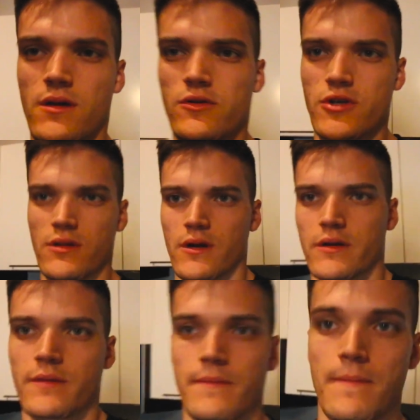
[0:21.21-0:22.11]
How's she
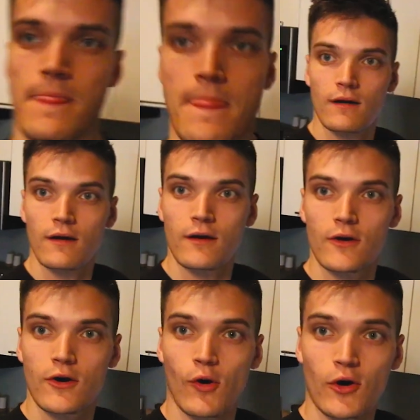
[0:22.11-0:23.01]
look?
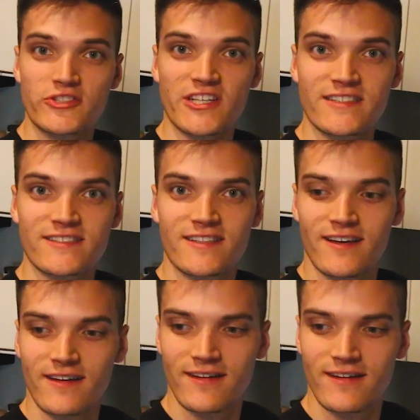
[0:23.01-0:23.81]
Gorgeous.